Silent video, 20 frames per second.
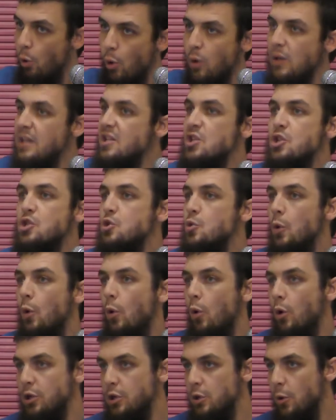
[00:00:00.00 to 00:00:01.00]
or listen
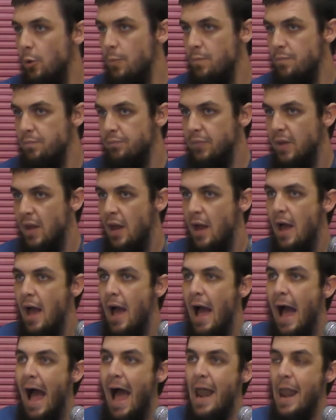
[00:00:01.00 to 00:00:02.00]
to audio.
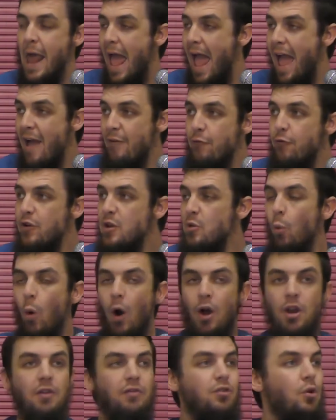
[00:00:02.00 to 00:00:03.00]
And every
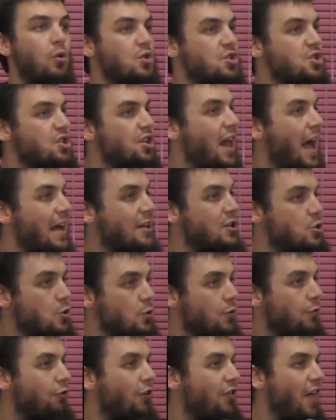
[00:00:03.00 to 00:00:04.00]
one of those that I
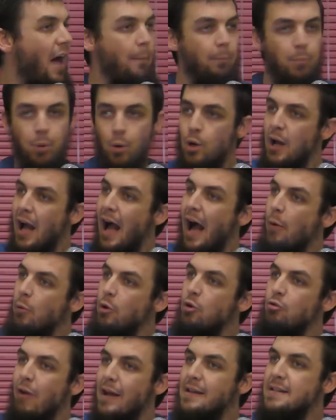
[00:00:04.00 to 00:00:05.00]
do for that book, I
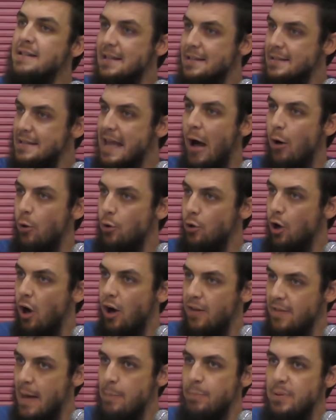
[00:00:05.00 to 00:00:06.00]
will write it down
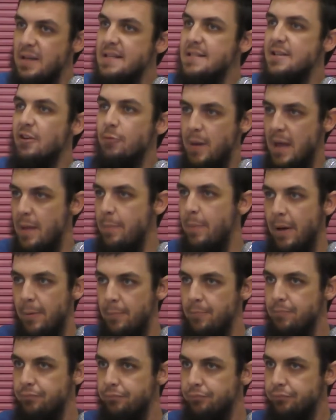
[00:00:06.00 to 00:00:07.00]
on that piece of
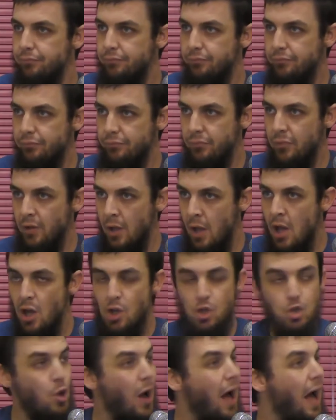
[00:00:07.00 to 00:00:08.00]
paper.
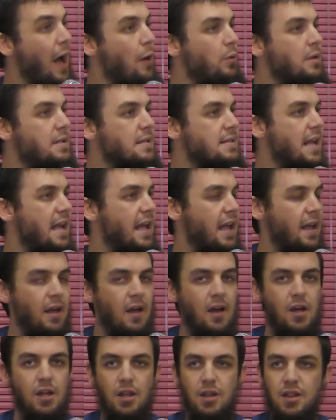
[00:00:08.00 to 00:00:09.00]
So I will
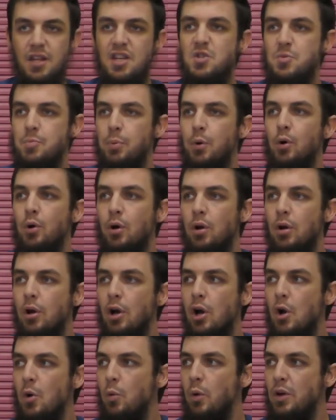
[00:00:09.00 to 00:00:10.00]
say, this
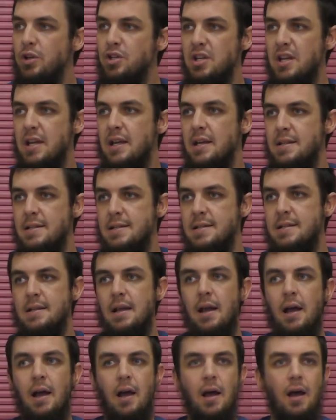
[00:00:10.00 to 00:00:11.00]
book, which
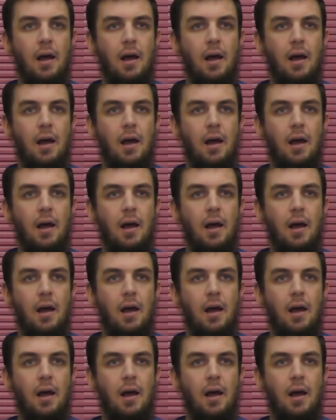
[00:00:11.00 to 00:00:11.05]
is